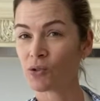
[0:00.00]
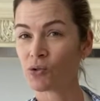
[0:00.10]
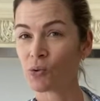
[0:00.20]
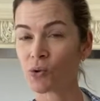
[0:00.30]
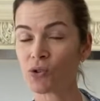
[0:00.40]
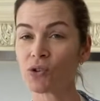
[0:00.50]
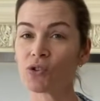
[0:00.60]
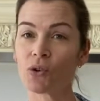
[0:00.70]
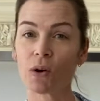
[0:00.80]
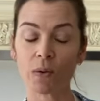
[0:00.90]
stores,
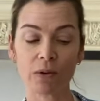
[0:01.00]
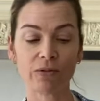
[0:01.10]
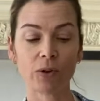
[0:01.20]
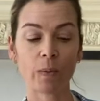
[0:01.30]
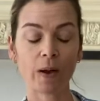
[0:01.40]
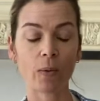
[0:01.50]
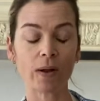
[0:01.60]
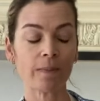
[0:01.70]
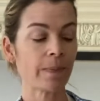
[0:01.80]
so I went for the big one.